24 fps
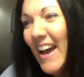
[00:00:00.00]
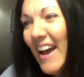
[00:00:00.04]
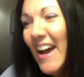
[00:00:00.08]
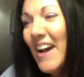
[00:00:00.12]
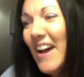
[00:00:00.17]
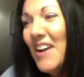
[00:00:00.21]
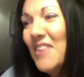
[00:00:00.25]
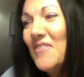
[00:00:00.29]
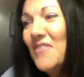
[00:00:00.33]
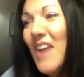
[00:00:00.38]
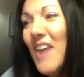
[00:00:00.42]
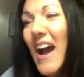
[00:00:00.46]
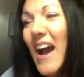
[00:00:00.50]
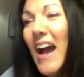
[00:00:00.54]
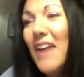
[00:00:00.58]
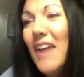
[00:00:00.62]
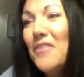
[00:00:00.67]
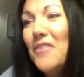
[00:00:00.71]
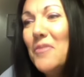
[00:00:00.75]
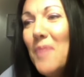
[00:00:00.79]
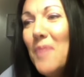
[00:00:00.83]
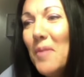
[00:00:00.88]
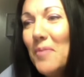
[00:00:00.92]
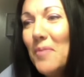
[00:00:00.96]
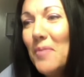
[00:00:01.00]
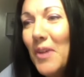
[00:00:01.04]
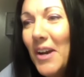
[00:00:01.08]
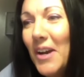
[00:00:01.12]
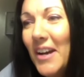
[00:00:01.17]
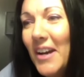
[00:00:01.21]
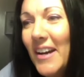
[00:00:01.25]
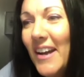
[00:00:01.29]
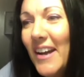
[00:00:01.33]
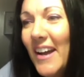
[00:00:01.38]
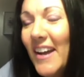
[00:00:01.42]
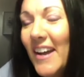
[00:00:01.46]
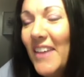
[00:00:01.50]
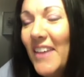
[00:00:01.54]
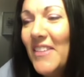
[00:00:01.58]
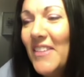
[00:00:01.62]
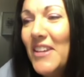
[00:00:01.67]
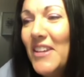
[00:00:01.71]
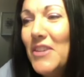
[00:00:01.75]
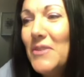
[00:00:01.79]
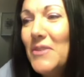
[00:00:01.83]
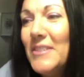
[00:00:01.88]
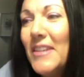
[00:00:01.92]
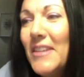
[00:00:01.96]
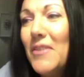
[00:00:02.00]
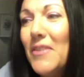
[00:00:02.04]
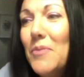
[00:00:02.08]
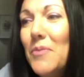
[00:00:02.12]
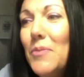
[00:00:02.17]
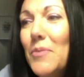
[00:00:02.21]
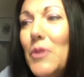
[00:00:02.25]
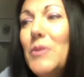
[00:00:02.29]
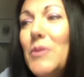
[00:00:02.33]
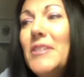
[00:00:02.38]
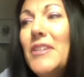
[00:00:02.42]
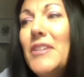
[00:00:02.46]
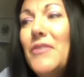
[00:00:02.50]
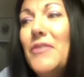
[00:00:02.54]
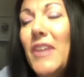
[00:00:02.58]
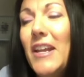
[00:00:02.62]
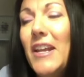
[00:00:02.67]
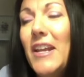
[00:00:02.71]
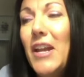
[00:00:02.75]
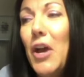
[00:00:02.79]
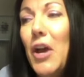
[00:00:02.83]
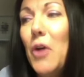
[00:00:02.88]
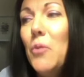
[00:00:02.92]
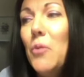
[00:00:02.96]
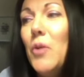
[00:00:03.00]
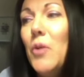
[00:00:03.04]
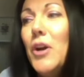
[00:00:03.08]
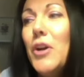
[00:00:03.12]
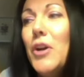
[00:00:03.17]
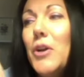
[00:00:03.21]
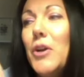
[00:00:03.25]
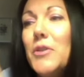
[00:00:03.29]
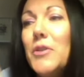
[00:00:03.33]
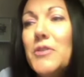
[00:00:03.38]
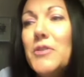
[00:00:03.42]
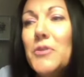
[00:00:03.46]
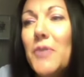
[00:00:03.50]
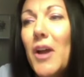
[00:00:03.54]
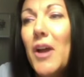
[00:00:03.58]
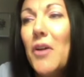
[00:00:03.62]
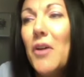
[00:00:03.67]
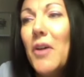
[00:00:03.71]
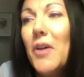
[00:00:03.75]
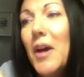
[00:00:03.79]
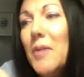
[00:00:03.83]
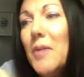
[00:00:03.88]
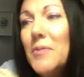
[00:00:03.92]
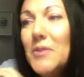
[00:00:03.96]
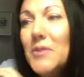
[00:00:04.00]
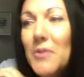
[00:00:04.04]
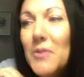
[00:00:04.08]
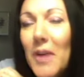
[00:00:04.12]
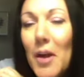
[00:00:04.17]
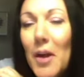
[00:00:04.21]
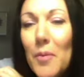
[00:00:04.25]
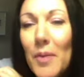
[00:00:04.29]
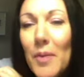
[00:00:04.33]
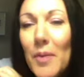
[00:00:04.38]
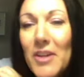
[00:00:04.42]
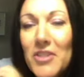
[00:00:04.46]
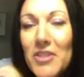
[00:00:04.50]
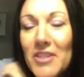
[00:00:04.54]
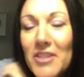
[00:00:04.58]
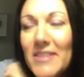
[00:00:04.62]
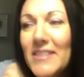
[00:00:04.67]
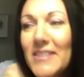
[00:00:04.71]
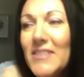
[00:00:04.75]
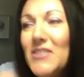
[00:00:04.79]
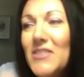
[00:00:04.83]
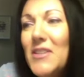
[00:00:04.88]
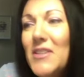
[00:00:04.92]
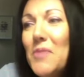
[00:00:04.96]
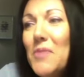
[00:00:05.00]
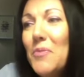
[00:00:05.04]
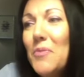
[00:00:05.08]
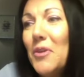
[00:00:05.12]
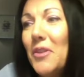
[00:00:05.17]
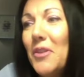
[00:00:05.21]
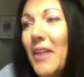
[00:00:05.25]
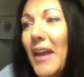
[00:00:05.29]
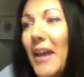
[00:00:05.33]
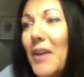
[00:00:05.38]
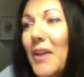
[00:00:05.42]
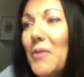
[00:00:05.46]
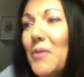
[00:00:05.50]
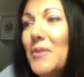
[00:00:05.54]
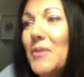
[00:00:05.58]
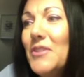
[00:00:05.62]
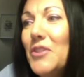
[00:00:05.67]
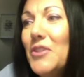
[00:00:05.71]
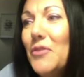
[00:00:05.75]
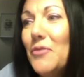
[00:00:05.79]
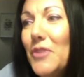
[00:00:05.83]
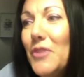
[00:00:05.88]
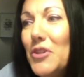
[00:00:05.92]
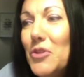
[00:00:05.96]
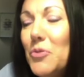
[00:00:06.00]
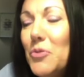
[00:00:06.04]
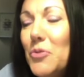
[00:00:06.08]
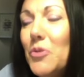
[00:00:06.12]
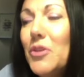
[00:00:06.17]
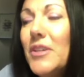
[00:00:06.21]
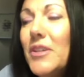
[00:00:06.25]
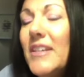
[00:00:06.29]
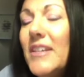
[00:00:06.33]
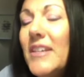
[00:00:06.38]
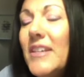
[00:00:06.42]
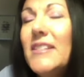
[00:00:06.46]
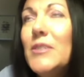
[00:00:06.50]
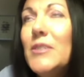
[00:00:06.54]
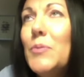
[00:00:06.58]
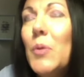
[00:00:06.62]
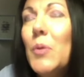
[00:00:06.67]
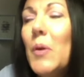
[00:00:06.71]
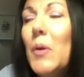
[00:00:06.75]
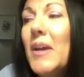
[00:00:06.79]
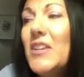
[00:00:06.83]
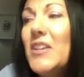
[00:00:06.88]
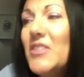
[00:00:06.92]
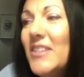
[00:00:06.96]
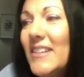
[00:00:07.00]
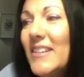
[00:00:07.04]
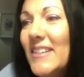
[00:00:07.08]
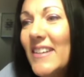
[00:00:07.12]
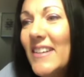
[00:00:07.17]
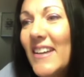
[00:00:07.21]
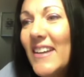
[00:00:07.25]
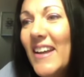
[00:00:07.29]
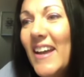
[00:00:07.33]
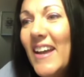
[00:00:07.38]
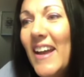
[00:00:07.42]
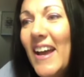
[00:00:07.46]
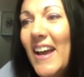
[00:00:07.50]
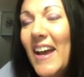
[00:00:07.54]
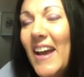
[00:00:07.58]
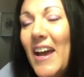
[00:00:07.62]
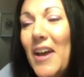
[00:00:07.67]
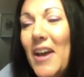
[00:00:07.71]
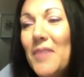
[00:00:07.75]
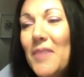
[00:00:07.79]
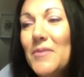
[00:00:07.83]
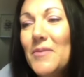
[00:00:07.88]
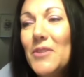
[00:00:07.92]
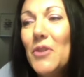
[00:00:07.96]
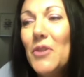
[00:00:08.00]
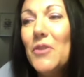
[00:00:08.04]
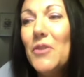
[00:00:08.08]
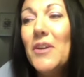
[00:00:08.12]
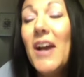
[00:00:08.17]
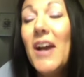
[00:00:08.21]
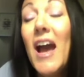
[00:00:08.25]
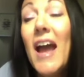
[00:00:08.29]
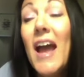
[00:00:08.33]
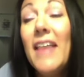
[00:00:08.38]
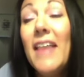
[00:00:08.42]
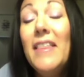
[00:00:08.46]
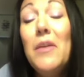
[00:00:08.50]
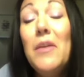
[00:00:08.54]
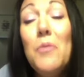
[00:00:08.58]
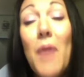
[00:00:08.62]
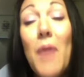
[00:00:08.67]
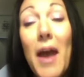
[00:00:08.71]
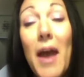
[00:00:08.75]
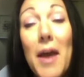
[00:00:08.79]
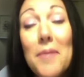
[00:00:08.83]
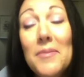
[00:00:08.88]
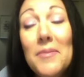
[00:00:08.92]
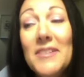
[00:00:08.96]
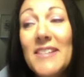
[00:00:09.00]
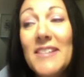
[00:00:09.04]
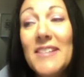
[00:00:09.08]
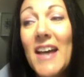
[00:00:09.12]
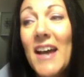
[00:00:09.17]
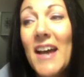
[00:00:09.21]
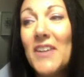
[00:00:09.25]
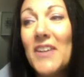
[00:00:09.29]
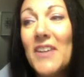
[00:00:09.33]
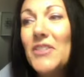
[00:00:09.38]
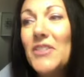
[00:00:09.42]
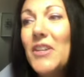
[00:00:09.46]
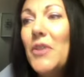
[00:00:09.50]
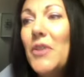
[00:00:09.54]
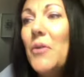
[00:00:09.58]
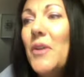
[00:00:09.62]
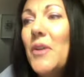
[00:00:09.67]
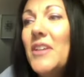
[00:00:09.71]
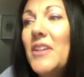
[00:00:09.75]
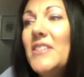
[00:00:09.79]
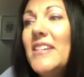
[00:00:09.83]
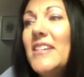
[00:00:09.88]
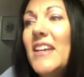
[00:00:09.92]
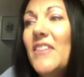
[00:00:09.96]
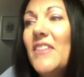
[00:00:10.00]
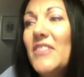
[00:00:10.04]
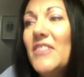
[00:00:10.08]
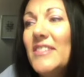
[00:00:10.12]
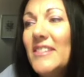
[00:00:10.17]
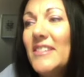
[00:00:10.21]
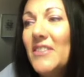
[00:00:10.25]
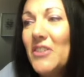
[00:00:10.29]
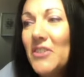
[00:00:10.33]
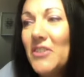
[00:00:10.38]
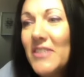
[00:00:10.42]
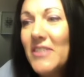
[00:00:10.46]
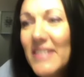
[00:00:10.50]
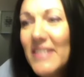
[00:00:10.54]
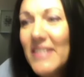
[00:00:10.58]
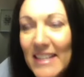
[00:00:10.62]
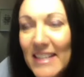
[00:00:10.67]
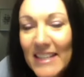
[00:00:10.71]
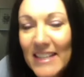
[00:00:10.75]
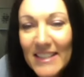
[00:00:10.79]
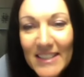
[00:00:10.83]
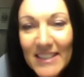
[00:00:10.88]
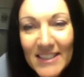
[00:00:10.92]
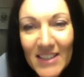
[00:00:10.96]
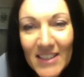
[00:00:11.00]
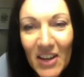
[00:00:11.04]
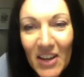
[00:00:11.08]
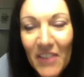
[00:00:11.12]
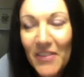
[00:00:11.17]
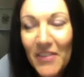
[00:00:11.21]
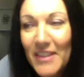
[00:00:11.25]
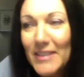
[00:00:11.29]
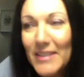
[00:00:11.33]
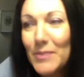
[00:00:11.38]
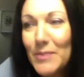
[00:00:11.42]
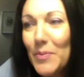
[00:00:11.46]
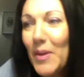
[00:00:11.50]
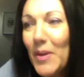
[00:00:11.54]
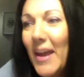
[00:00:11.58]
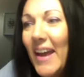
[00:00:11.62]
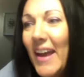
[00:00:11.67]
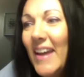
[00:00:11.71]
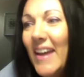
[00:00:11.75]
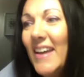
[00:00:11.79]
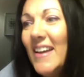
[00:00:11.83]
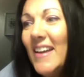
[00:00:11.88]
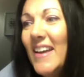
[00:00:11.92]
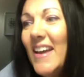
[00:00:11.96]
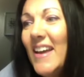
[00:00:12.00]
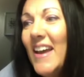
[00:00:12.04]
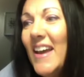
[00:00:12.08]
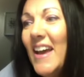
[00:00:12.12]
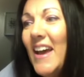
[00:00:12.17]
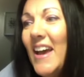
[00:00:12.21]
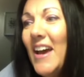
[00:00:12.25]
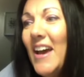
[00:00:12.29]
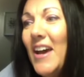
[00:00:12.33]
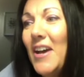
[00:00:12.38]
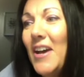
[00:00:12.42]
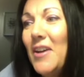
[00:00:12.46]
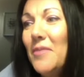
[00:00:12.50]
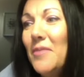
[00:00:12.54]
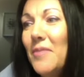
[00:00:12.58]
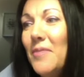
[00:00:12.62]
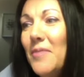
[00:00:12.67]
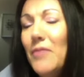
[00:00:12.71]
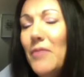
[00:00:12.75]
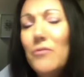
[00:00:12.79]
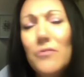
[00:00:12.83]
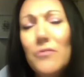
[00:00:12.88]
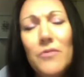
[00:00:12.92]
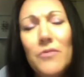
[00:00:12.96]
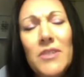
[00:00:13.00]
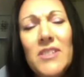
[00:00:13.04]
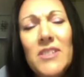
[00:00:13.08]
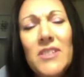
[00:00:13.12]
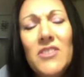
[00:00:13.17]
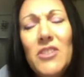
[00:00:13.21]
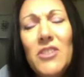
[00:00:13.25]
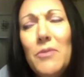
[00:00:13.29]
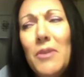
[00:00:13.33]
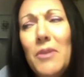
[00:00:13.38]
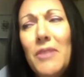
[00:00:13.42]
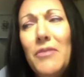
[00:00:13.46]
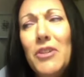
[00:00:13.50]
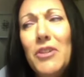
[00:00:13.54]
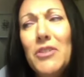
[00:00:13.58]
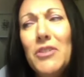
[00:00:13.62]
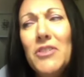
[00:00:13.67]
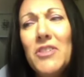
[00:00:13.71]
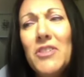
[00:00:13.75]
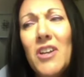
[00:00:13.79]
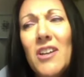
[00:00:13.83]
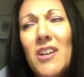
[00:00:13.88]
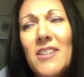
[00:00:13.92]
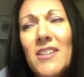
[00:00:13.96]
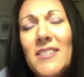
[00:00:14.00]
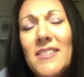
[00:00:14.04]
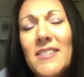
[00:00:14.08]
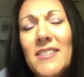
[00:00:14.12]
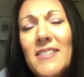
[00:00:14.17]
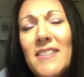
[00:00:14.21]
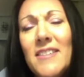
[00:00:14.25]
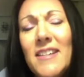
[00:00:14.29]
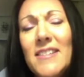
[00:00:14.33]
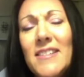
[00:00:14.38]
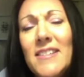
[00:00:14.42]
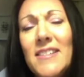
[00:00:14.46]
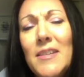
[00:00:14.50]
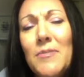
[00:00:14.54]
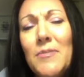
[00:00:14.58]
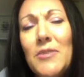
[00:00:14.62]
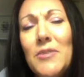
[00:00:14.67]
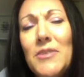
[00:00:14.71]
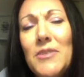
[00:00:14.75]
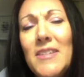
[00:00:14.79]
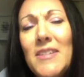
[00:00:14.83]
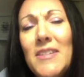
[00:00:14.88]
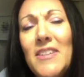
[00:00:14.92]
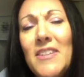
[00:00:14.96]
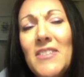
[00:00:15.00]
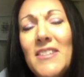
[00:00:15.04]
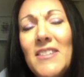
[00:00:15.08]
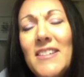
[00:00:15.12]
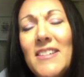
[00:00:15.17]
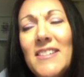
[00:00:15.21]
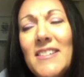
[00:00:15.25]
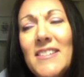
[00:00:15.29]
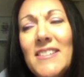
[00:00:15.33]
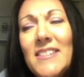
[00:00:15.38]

um, I remember uh, that you said the music video, What Goes Around Comes Around by Justin Timberlake, was your visual inspiration. Um, so Kylie Webb is actually going to give us a little tease on this play. Um, and wasn't she one of your stars the last time you staged this?